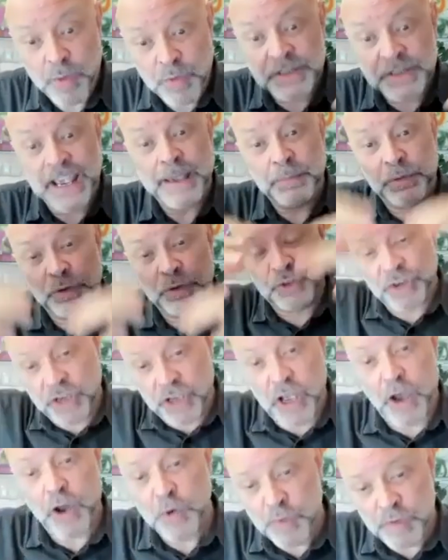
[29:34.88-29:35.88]
was able to
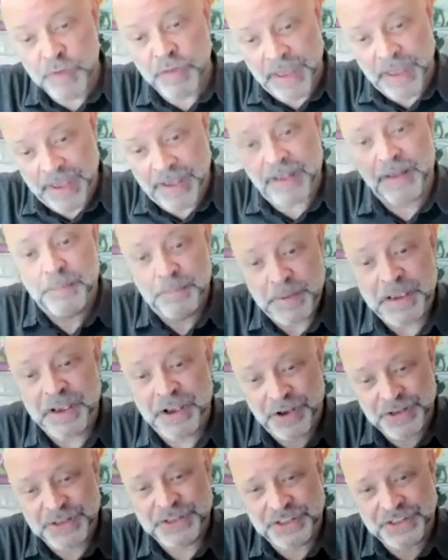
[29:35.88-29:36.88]
go there
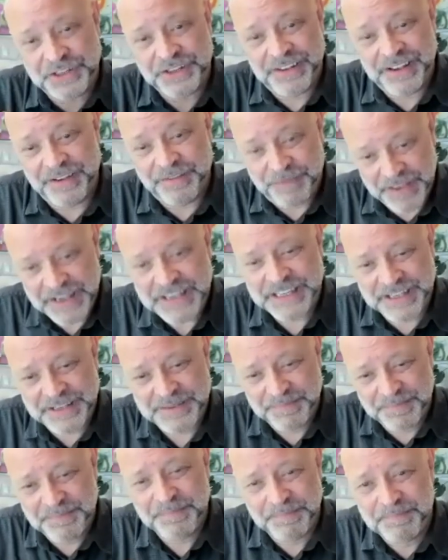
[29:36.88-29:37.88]
because of this
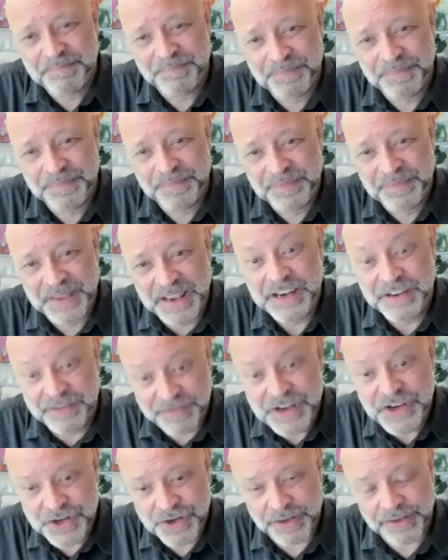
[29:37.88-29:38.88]

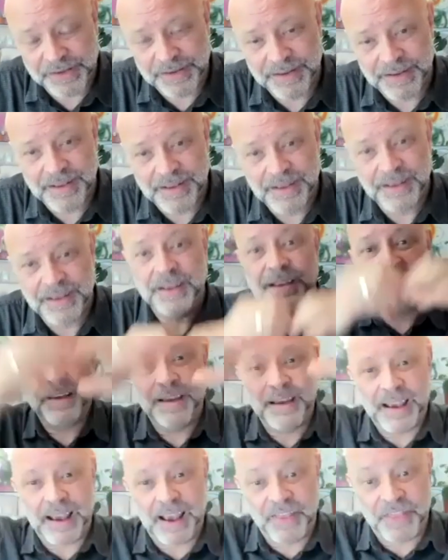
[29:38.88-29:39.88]
individual,
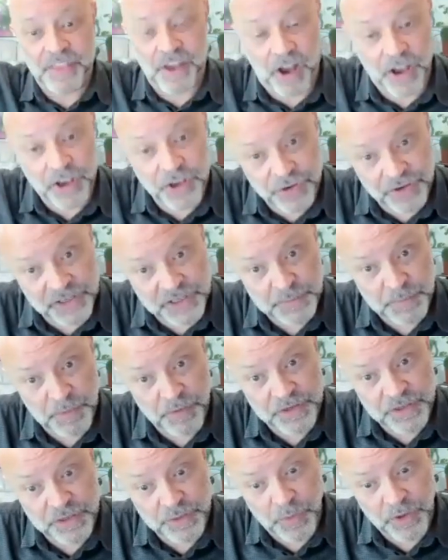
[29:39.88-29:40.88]
that I could
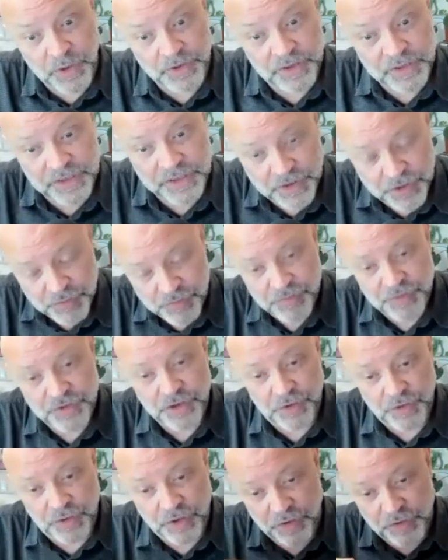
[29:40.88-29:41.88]
experience the oneness.
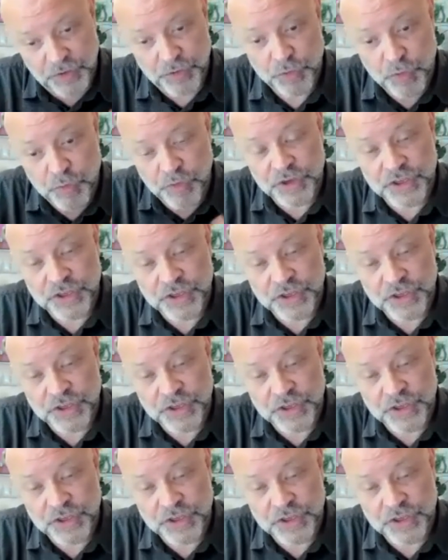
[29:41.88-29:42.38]
so that through the